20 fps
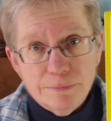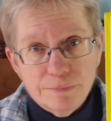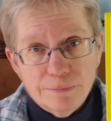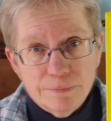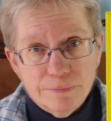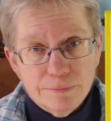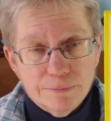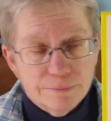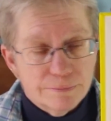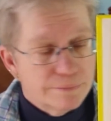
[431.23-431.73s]

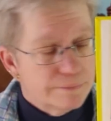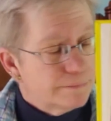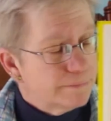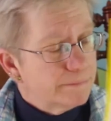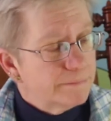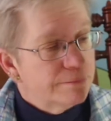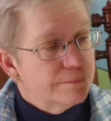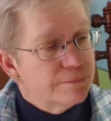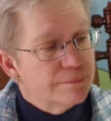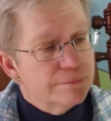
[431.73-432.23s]

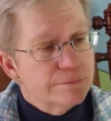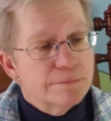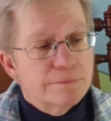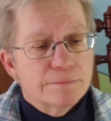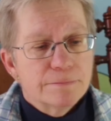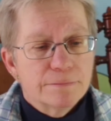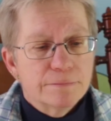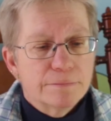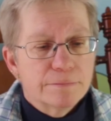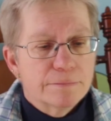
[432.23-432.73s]

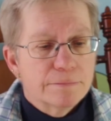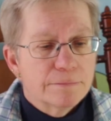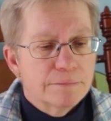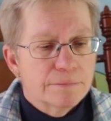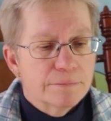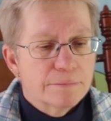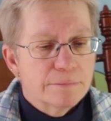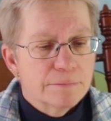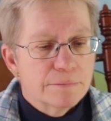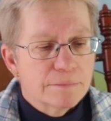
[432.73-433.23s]

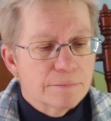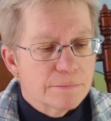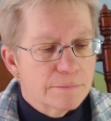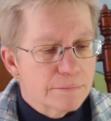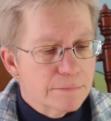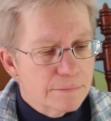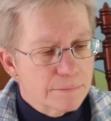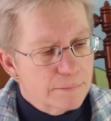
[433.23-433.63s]
(silence)